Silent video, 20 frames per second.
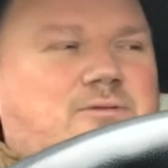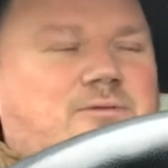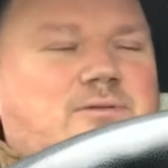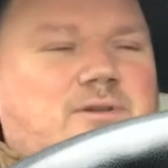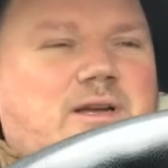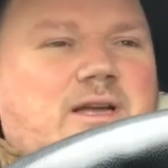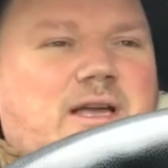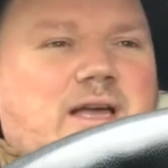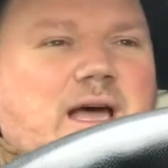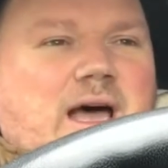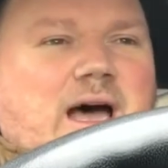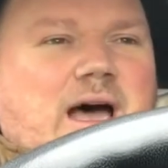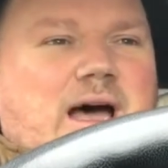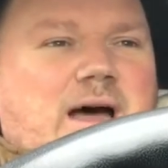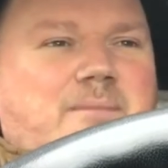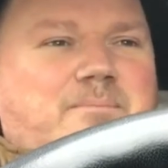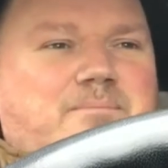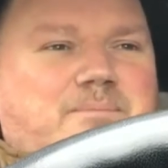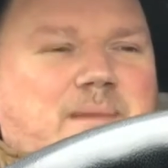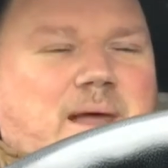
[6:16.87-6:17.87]

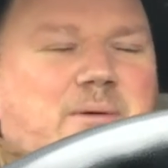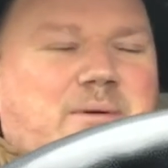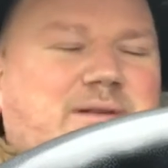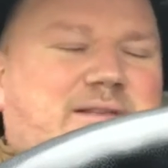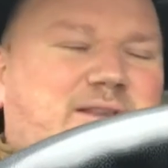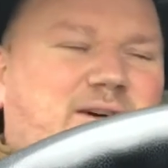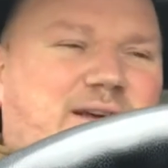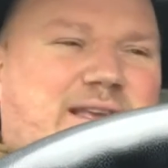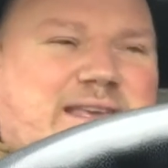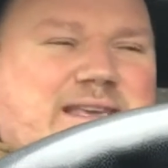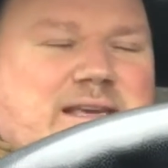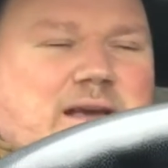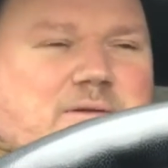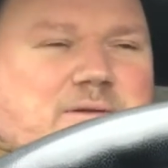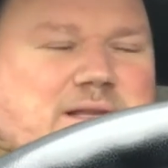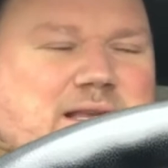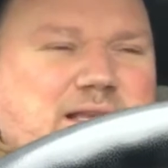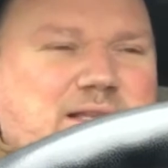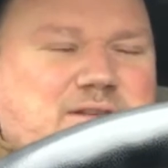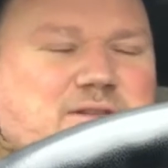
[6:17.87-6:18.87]
No, it's not eco
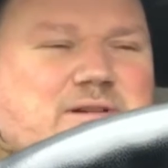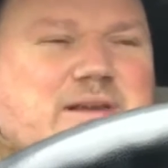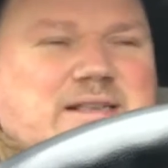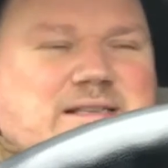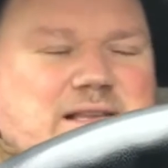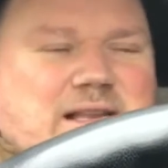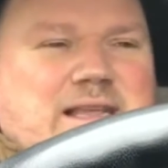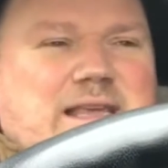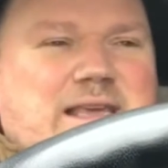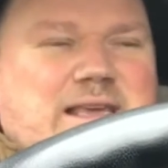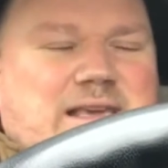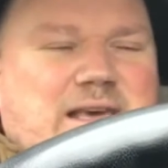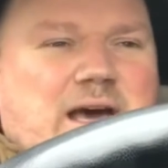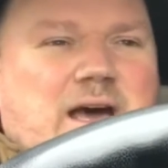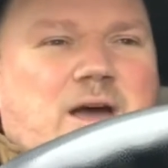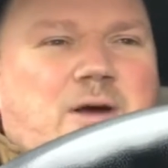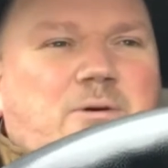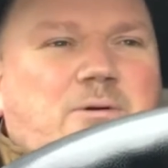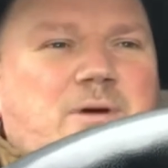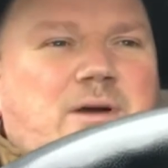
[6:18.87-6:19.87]
diesel, it's an
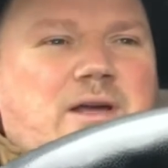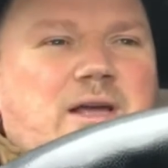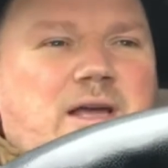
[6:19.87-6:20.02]
eco